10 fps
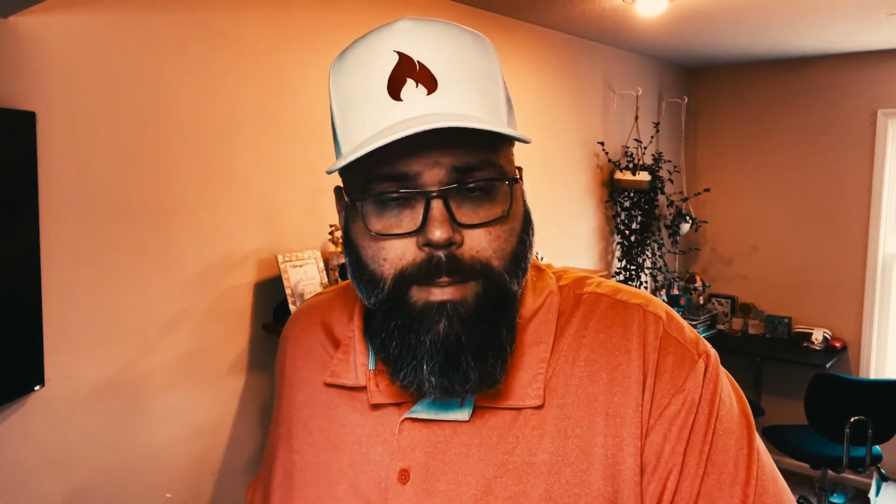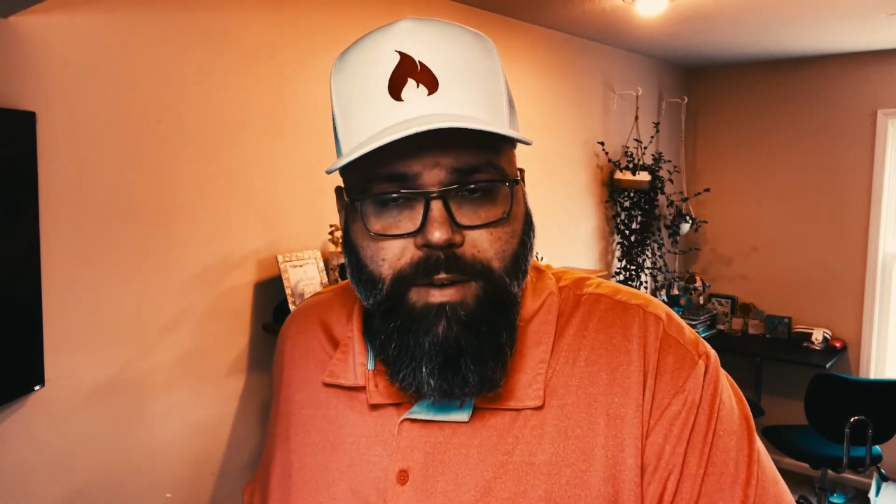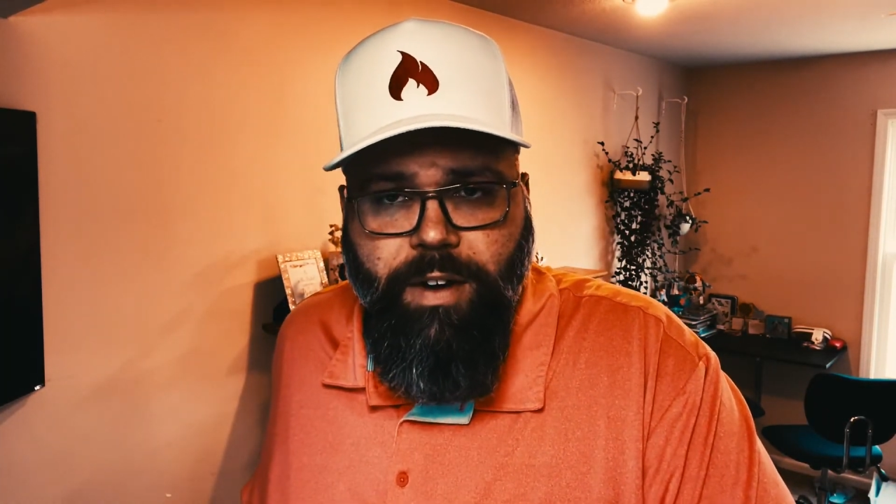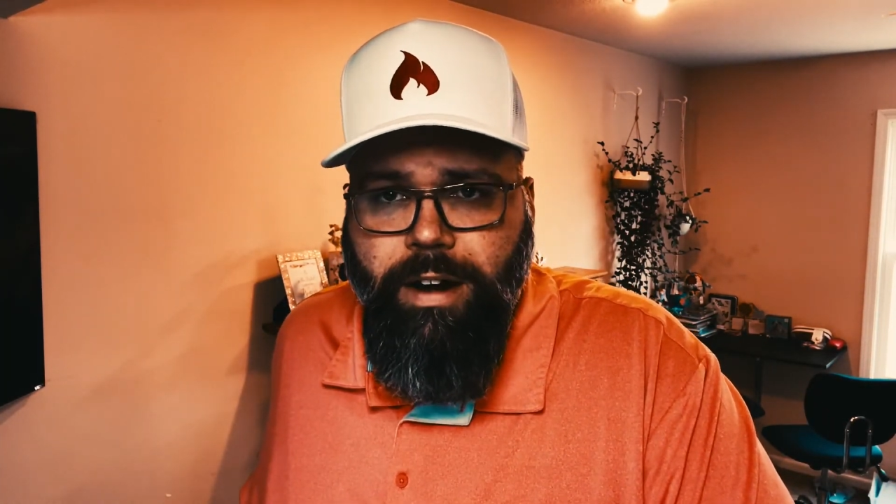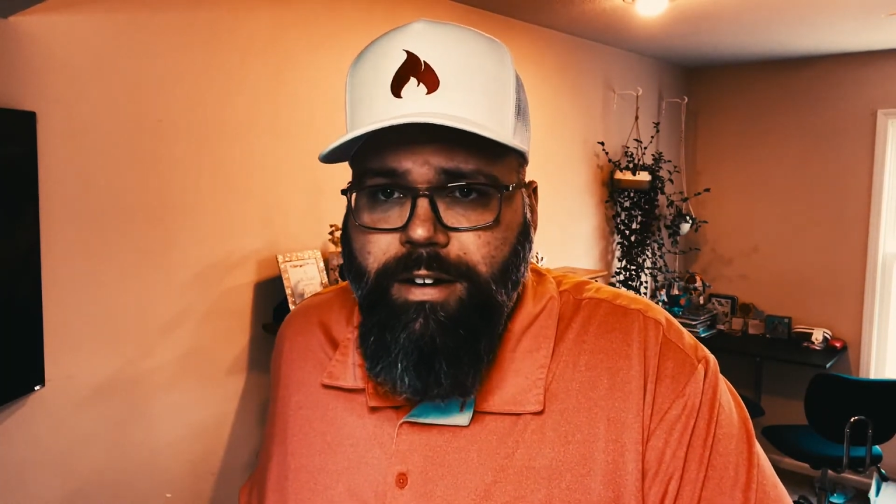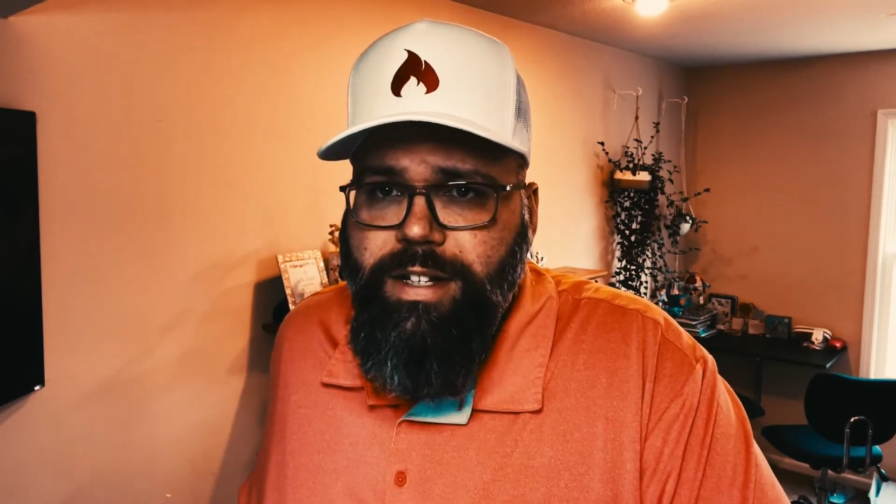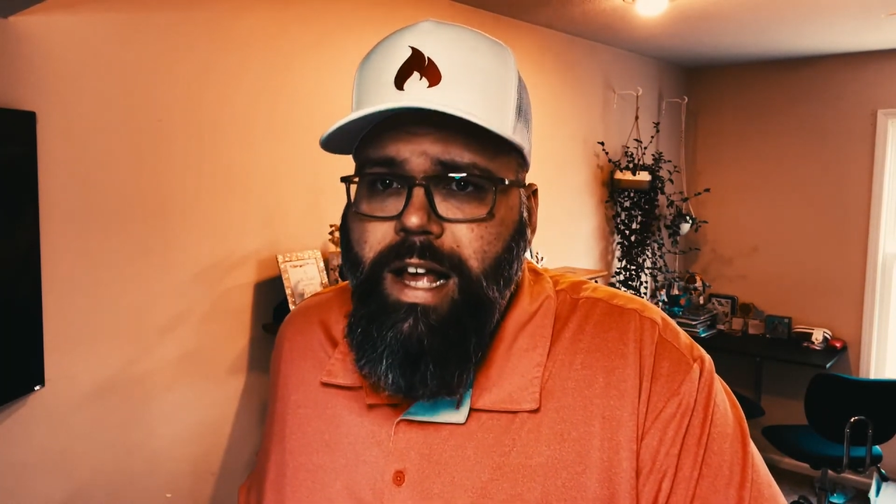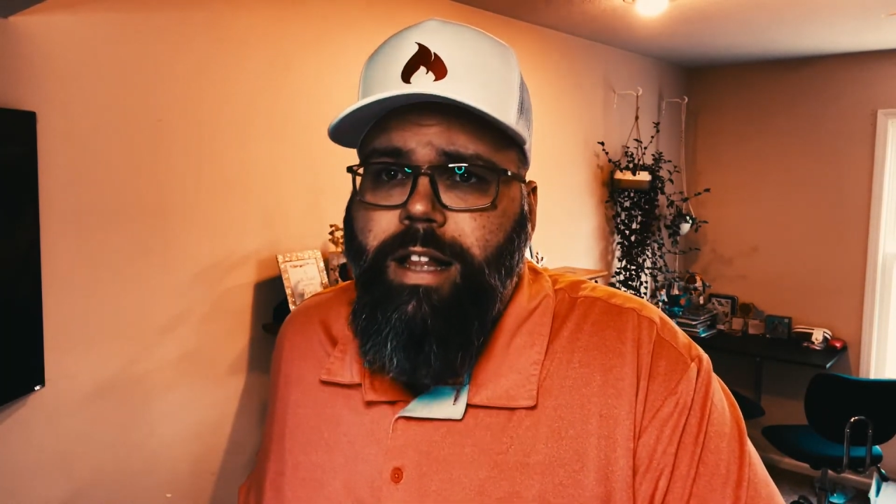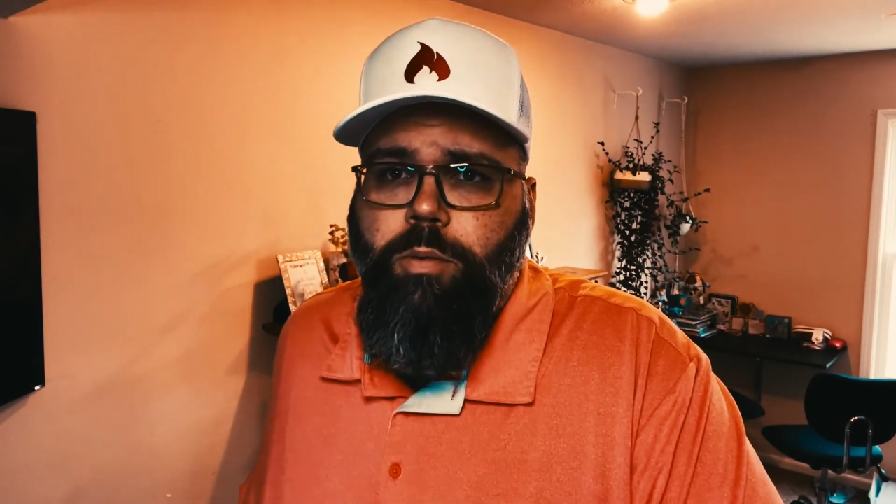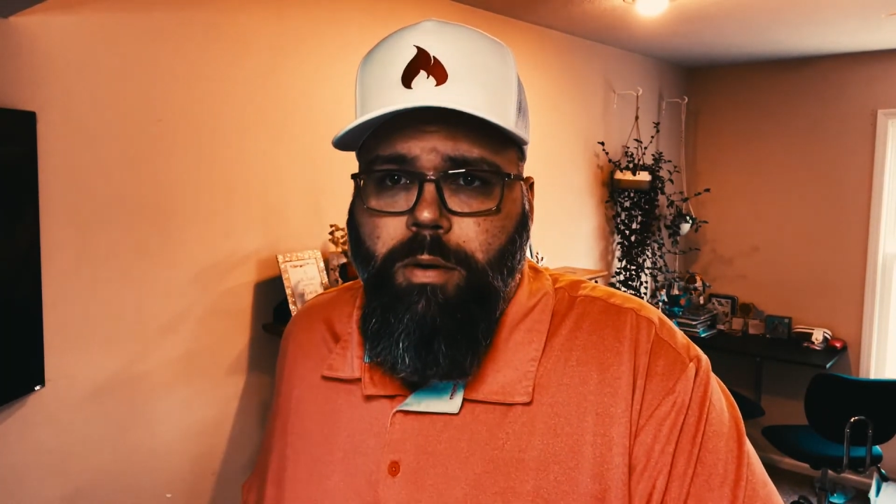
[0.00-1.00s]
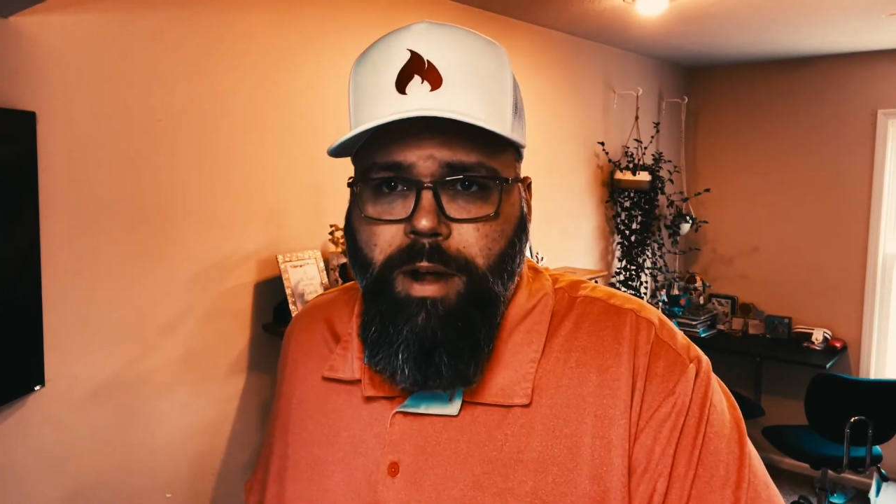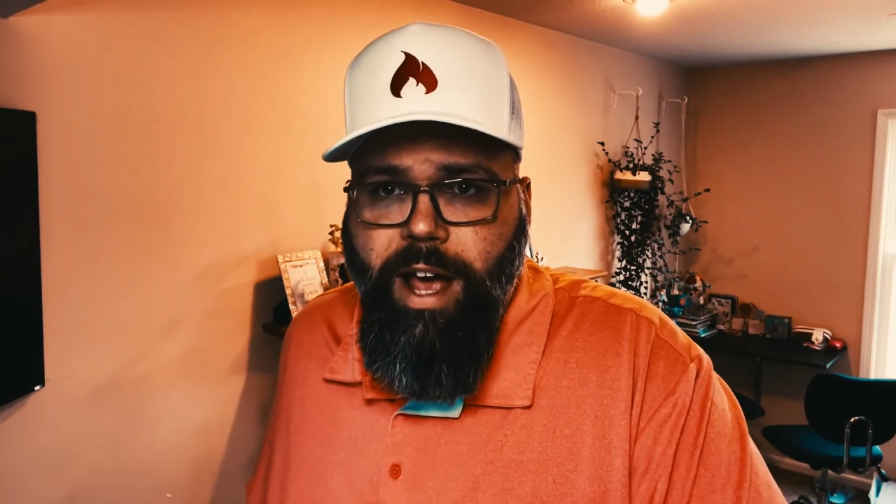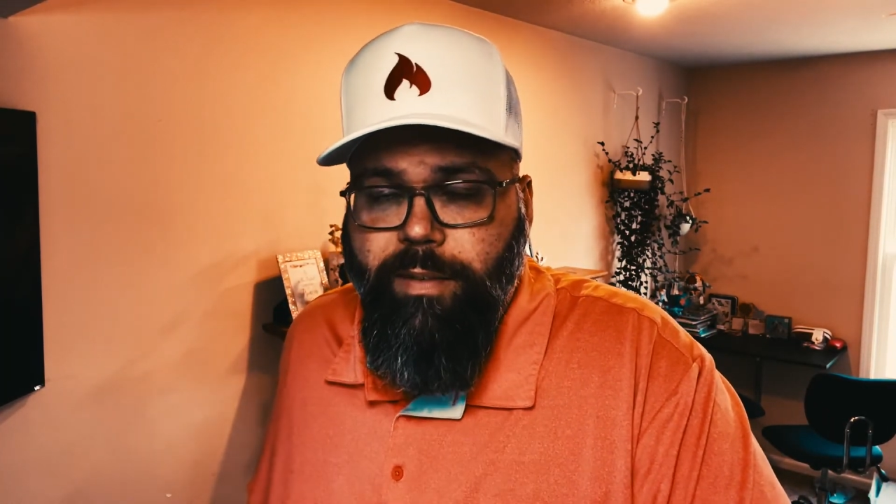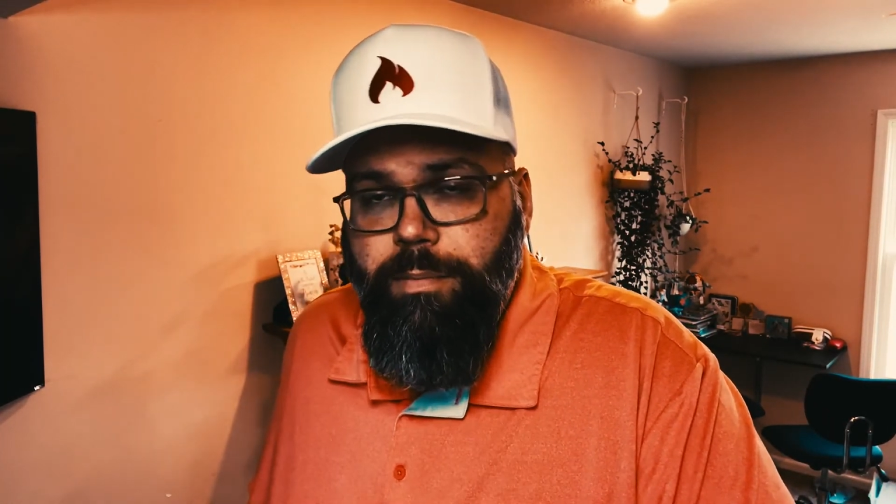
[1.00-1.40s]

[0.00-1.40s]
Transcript: to find out exactly where we have